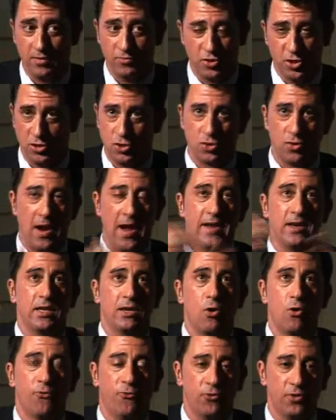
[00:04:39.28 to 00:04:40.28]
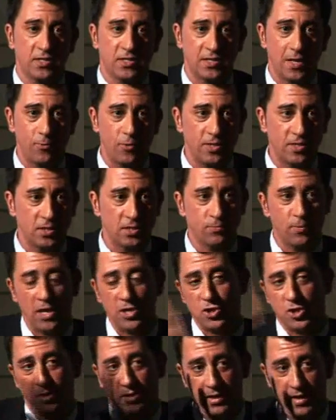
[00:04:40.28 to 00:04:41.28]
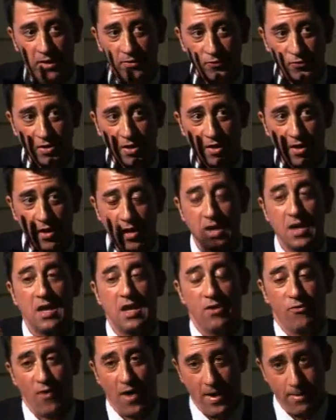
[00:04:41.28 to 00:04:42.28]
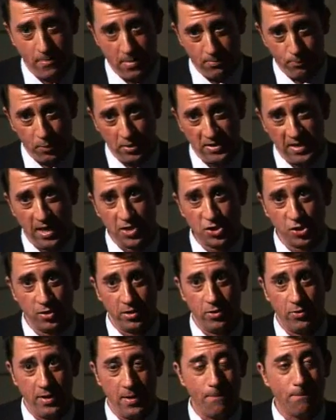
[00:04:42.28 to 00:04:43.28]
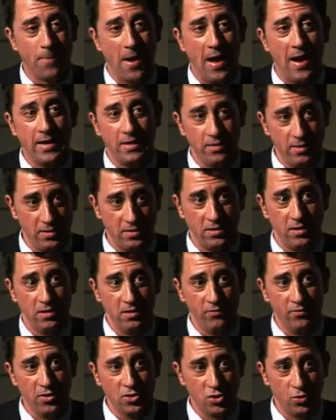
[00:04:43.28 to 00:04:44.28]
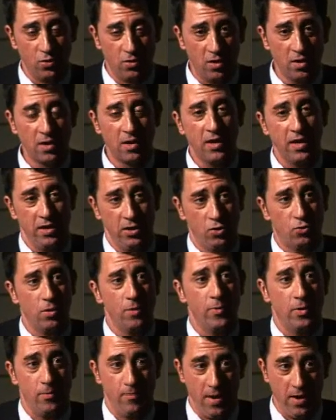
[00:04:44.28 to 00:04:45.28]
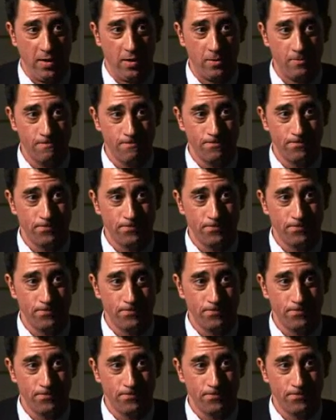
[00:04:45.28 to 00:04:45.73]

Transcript: just trying to go for the summary suspension lift if I'm potentially going to bind this individual in a criminal matter.